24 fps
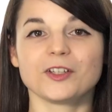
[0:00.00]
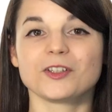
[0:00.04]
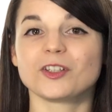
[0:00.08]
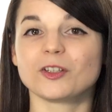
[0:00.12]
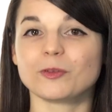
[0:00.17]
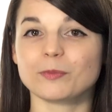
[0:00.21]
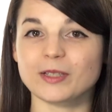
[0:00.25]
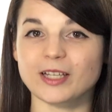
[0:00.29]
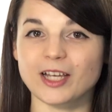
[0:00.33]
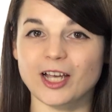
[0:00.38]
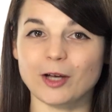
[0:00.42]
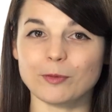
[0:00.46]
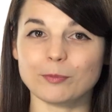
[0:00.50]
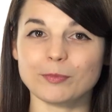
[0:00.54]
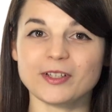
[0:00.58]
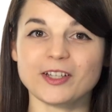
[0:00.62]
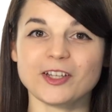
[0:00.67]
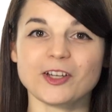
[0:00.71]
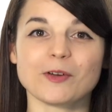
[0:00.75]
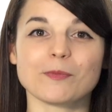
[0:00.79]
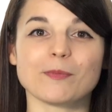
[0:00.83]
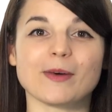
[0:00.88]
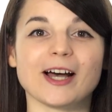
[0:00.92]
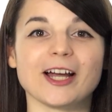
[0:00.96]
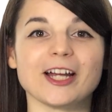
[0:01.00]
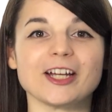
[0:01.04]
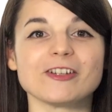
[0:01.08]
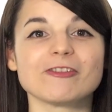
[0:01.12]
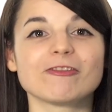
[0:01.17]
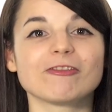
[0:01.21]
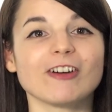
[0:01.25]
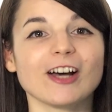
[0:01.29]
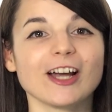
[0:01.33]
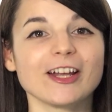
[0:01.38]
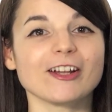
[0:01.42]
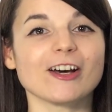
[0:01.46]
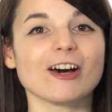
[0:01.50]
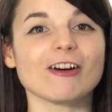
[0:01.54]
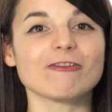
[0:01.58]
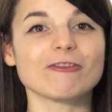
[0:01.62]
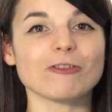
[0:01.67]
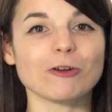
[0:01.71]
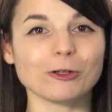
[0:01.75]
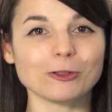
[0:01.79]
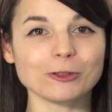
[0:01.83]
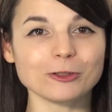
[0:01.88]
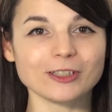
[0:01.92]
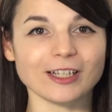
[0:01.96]
You'll be helping your mind fight off
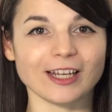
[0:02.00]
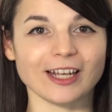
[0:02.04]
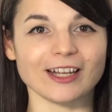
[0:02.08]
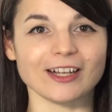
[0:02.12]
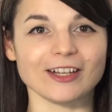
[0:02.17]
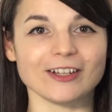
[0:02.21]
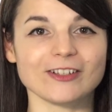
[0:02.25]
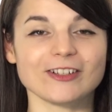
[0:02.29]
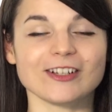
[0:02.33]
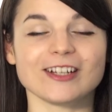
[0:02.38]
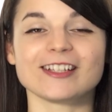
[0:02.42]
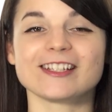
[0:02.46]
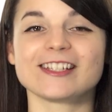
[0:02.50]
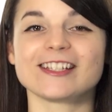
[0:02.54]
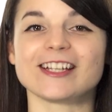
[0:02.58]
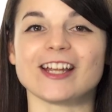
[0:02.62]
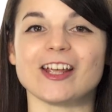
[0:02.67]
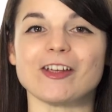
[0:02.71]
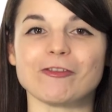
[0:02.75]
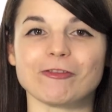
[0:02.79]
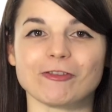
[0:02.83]
old age and stay